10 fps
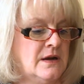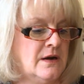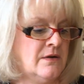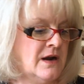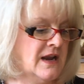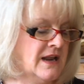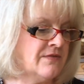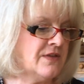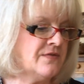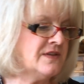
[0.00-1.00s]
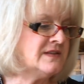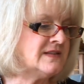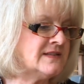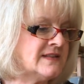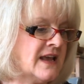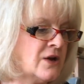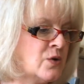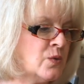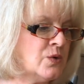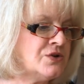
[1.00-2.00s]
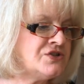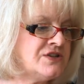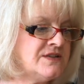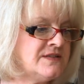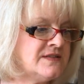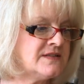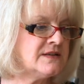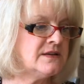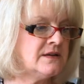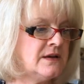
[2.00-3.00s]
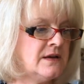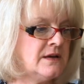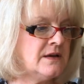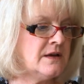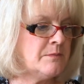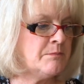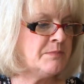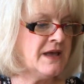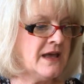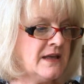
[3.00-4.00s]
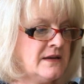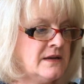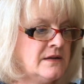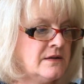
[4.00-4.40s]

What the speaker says: All right, and then this is a gorgeous bed